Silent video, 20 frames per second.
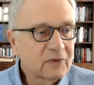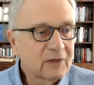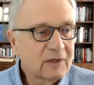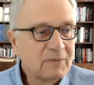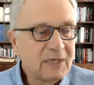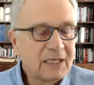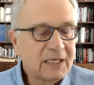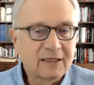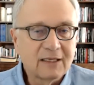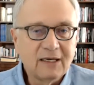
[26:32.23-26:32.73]
they
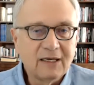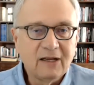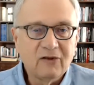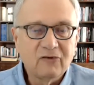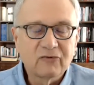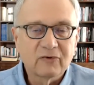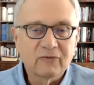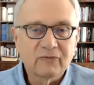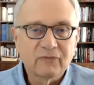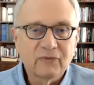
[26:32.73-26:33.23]
meet the
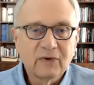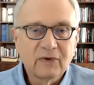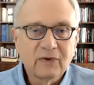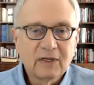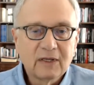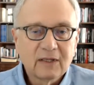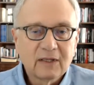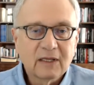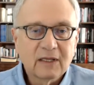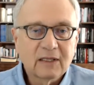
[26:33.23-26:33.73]
needs of
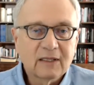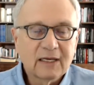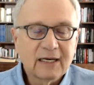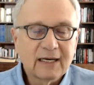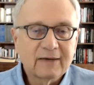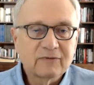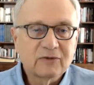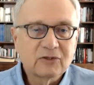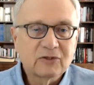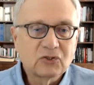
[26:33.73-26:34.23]

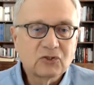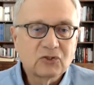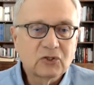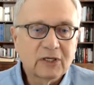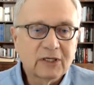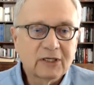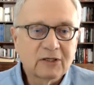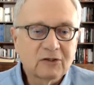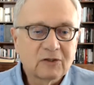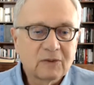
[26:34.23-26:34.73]
the average
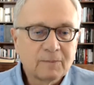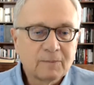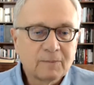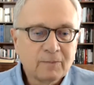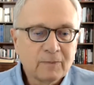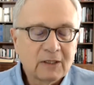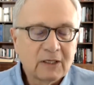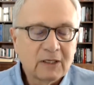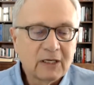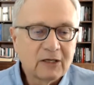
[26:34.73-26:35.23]

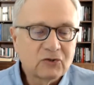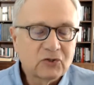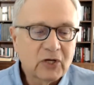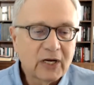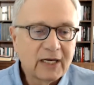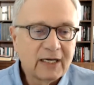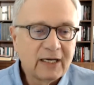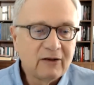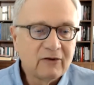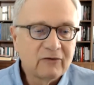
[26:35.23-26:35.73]

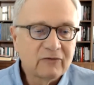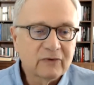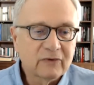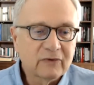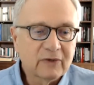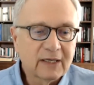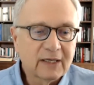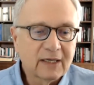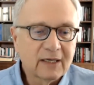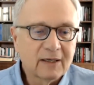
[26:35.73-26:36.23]
Chinese